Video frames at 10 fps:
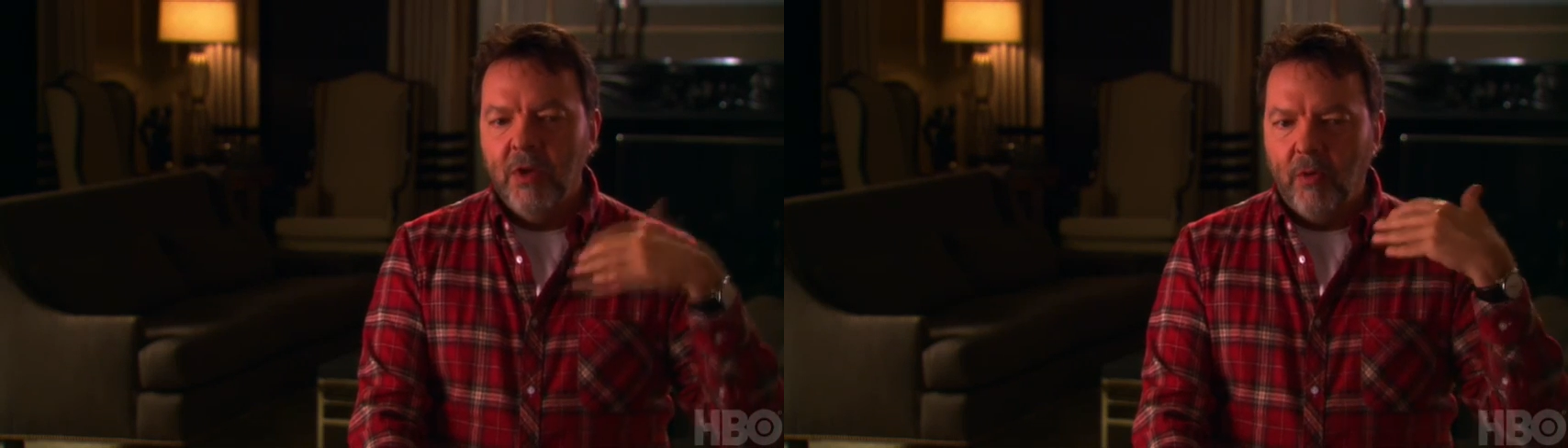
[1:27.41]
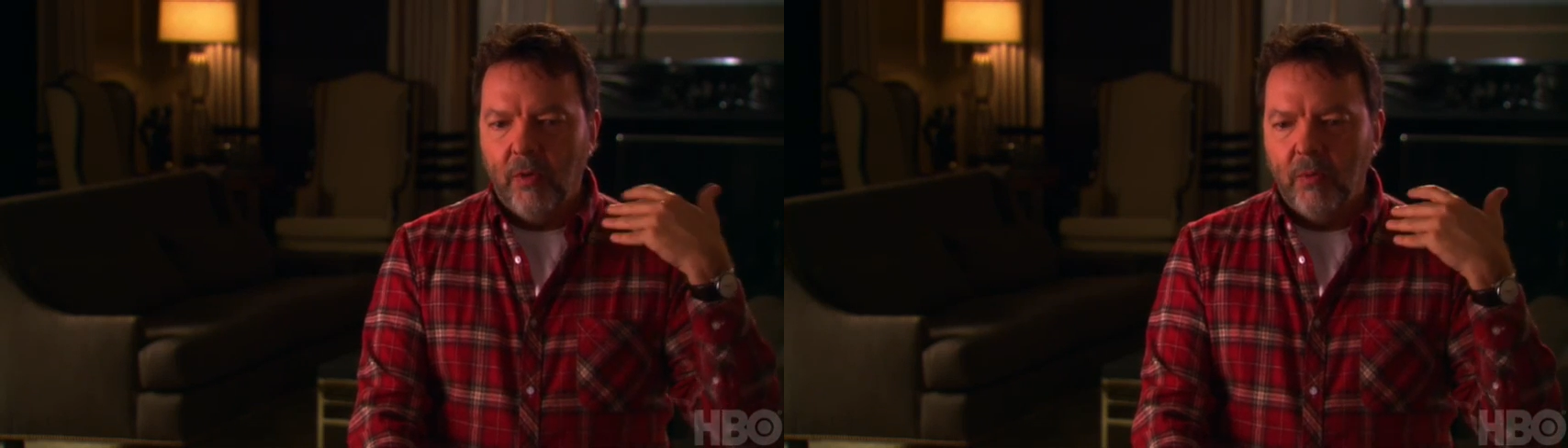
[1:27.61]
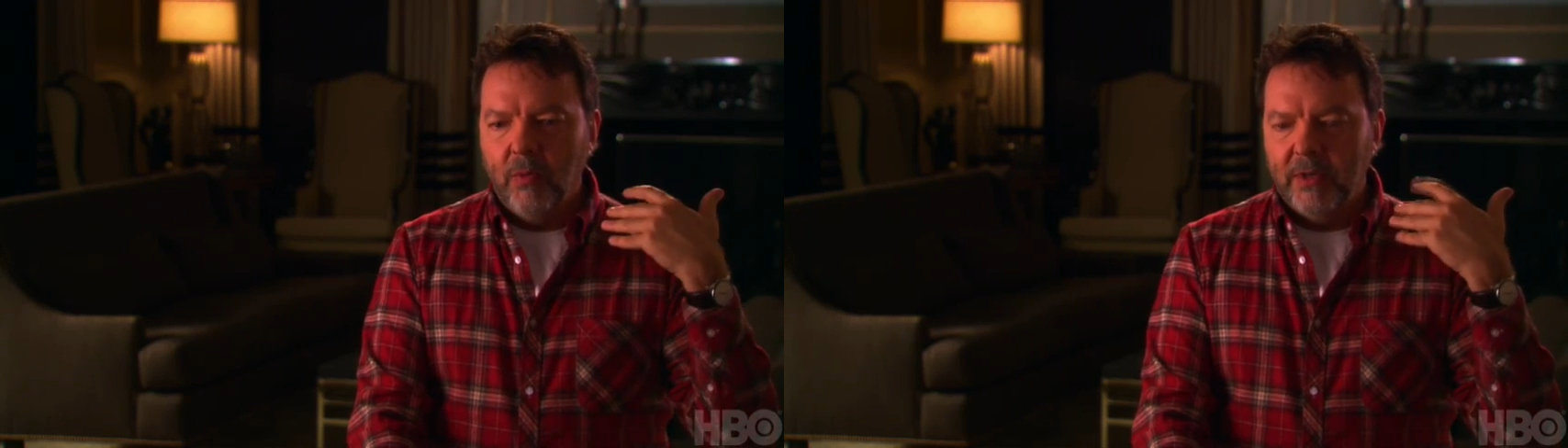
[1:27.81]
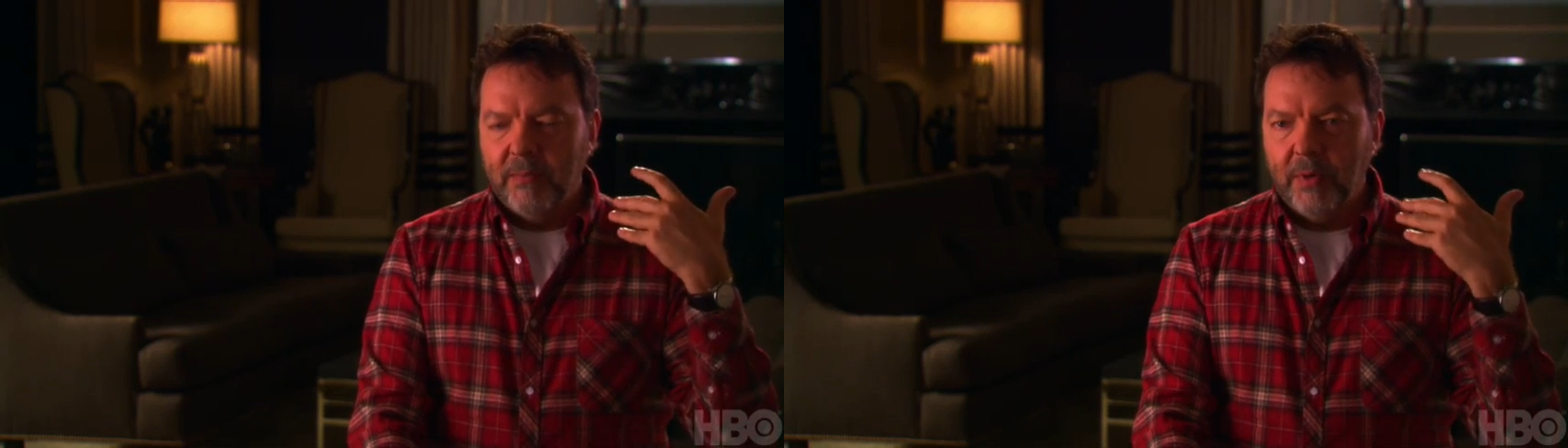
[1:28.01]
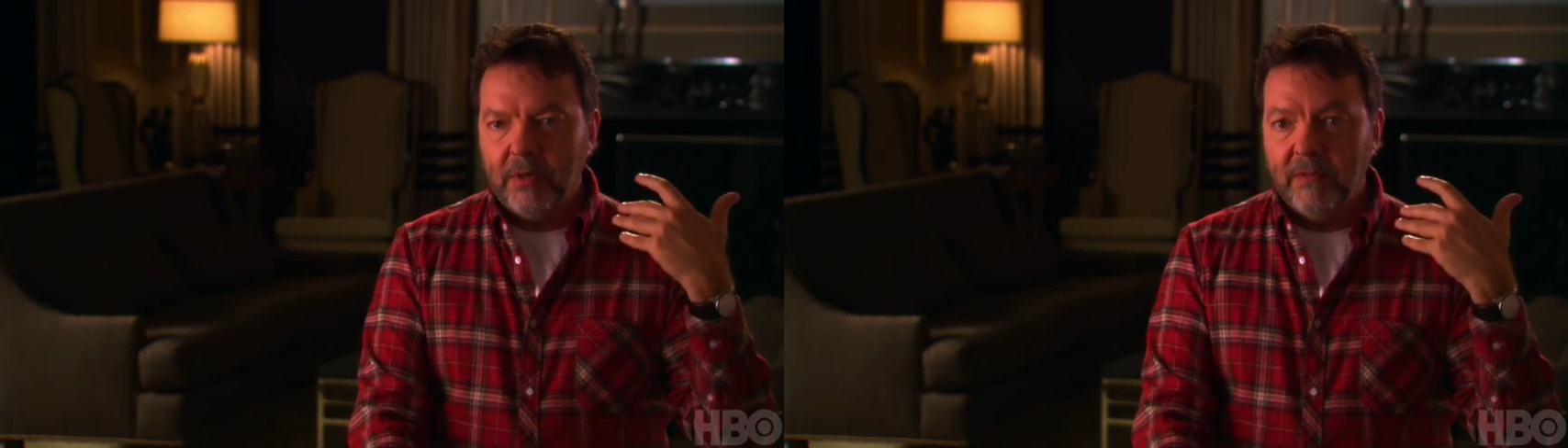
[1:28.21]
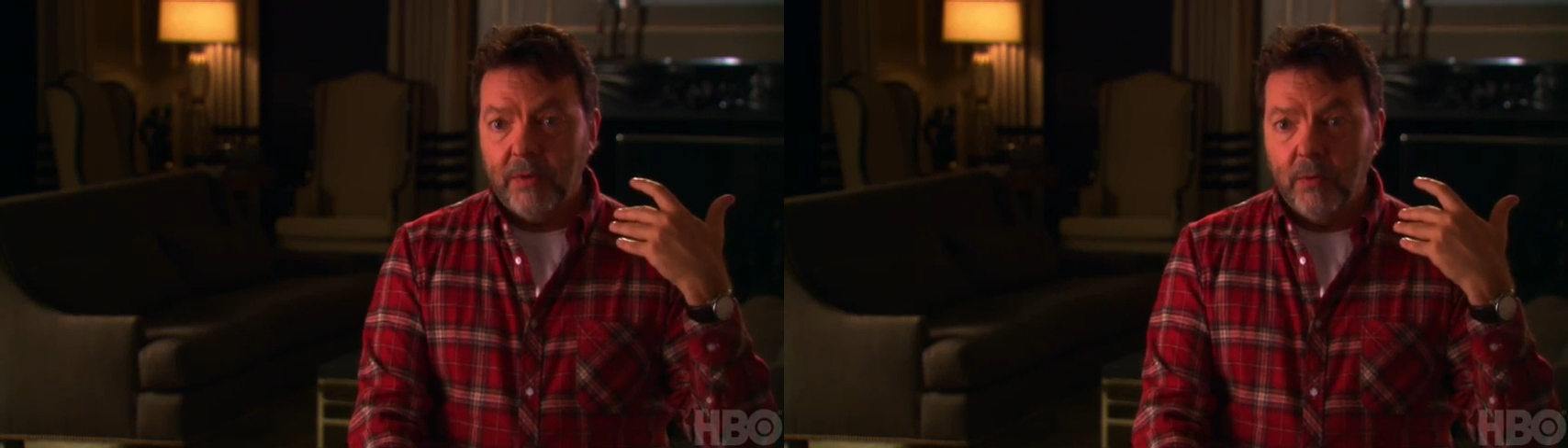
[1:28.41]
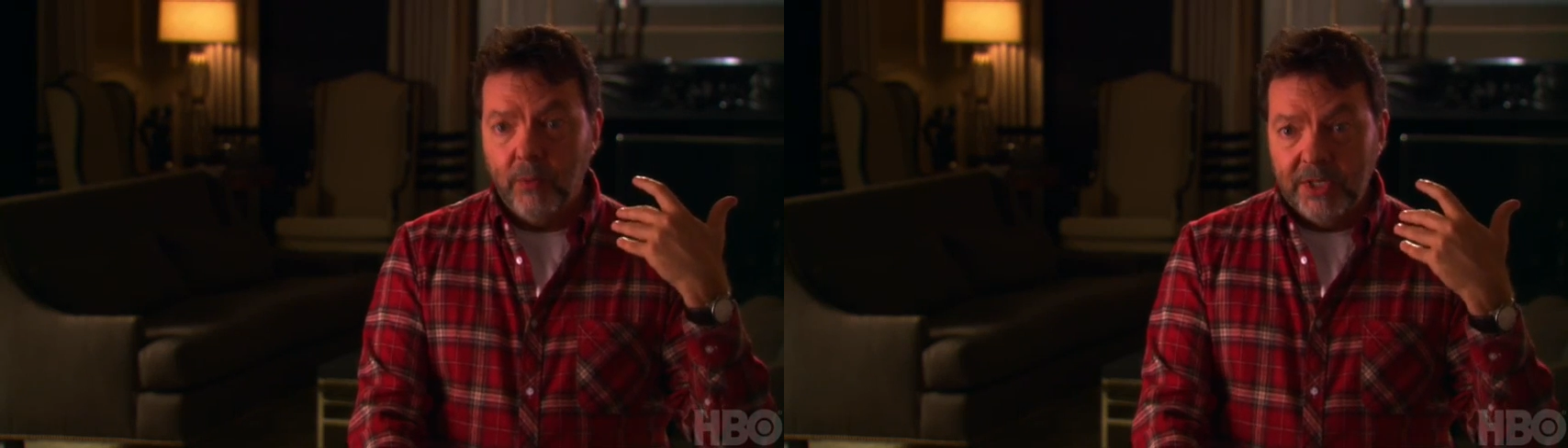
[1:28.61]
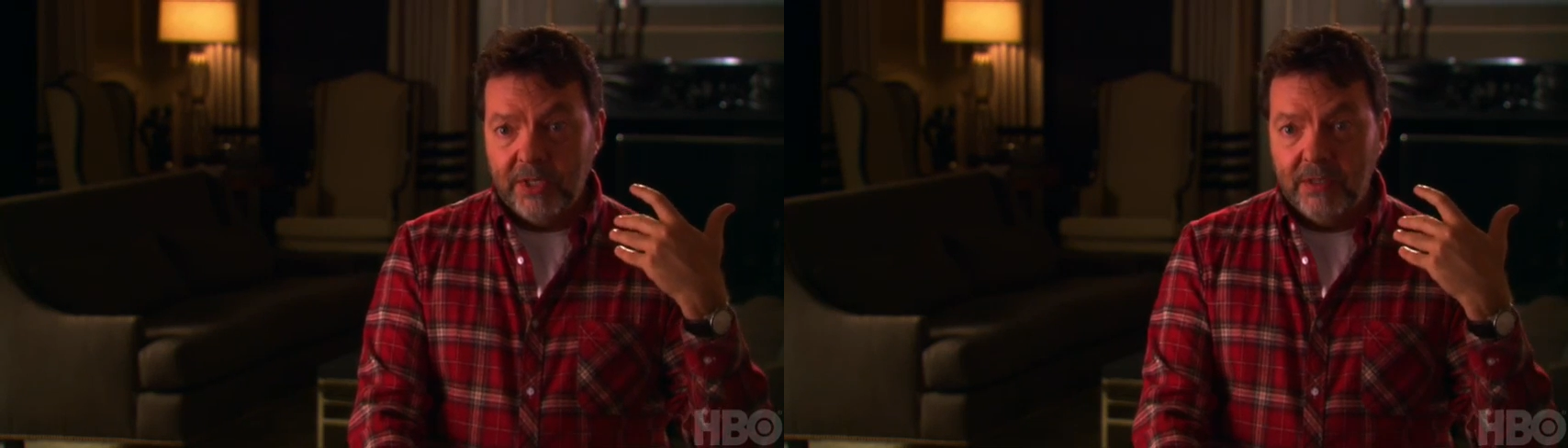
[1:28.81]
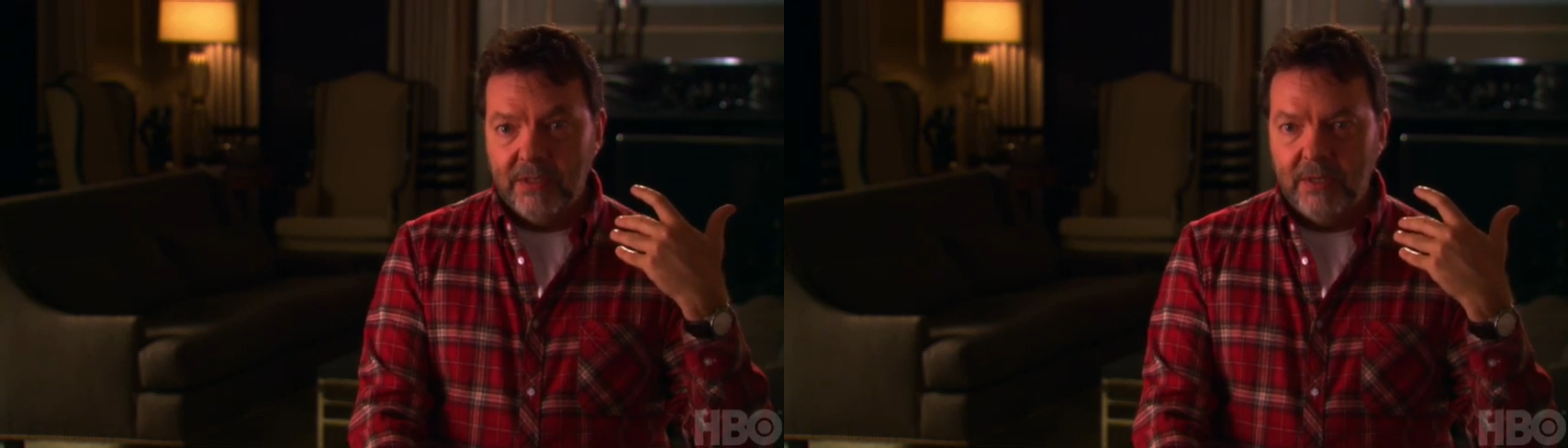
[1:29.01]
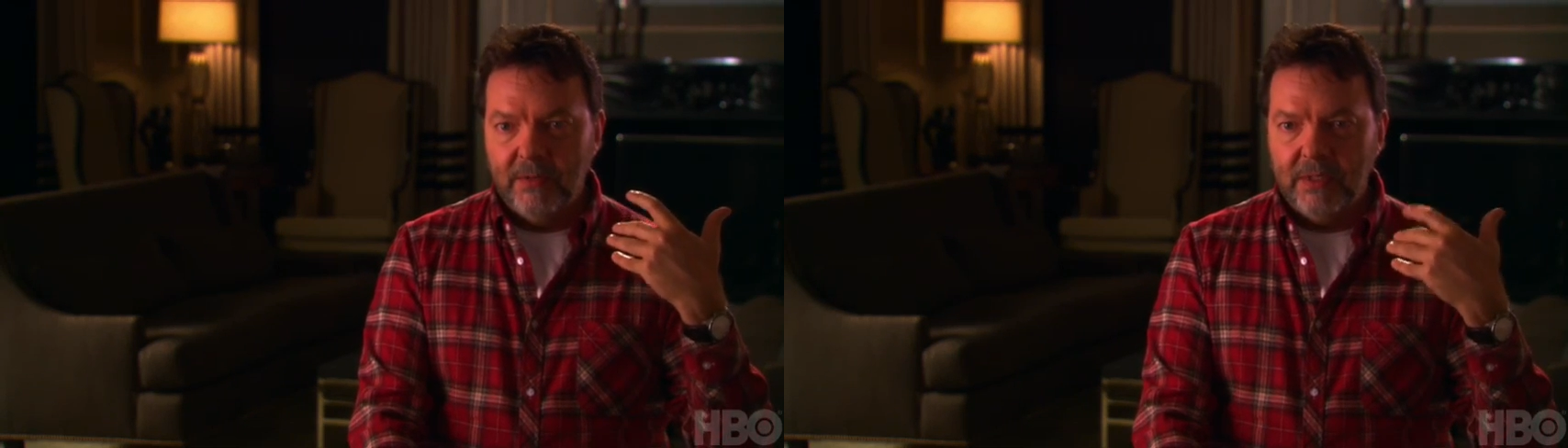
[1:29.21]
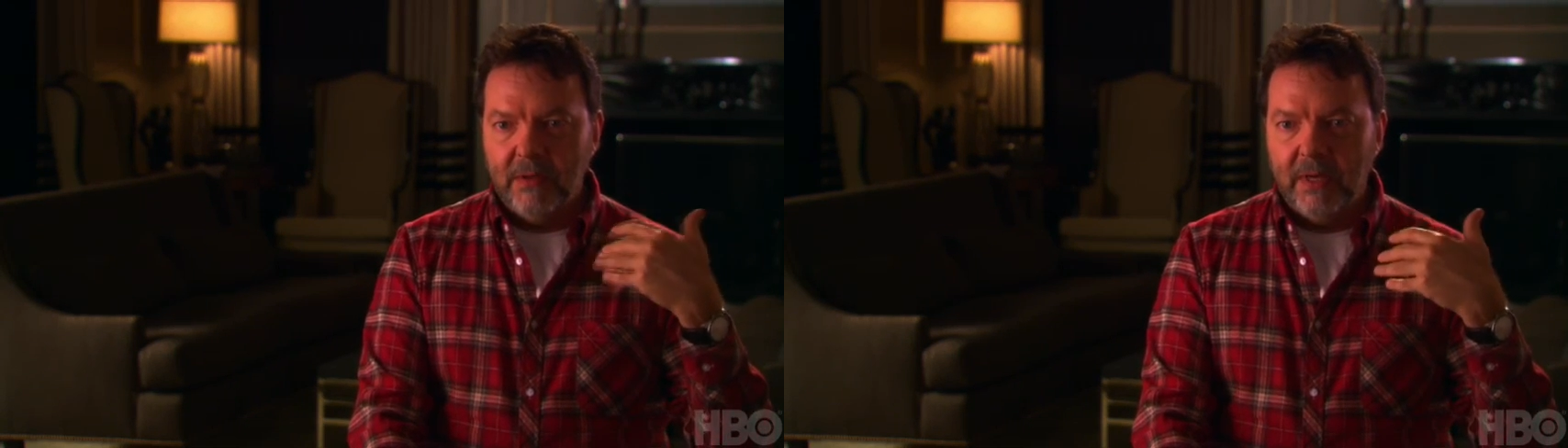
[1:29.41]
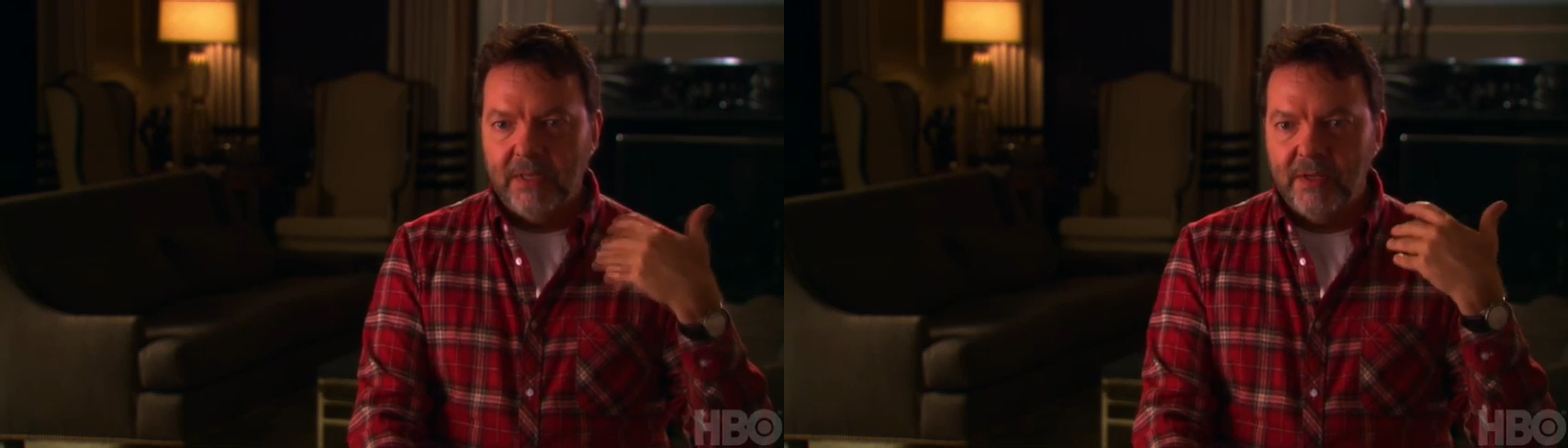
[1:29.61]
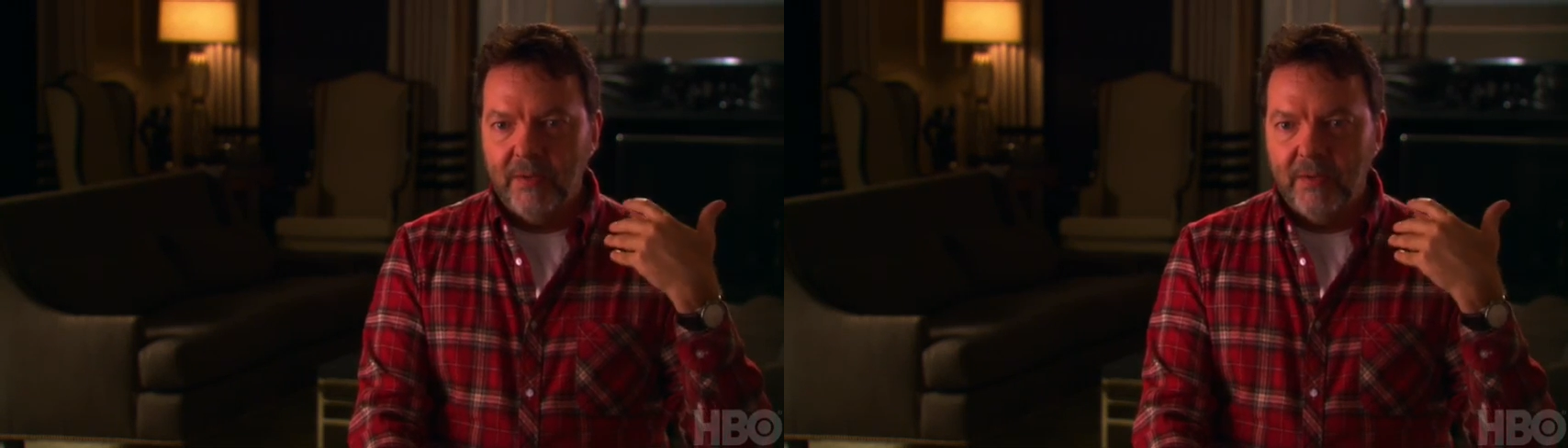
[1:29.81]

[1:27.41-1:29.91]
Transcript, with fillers: or what a part of her wishes he was like